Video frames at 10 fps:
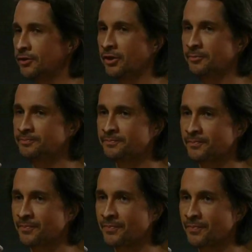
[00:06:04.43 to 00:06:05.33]
I did.
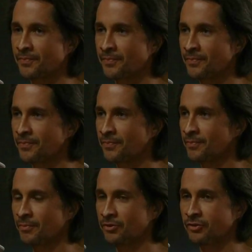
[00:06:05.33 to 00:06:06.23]

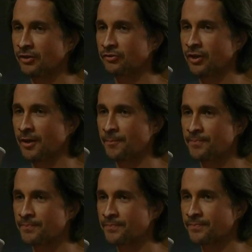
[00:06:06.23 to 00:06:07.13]
But it's not Sam.
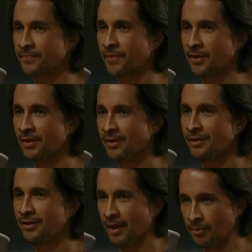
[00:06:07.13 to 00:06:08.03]

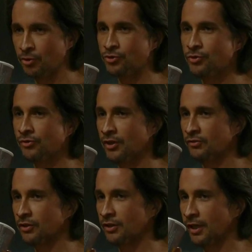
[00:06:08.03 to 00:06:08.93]
I'm gonna use you to take
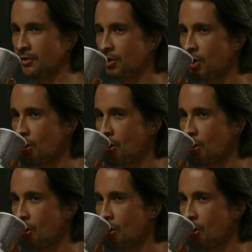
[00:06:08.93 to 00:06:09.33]
Sonny down.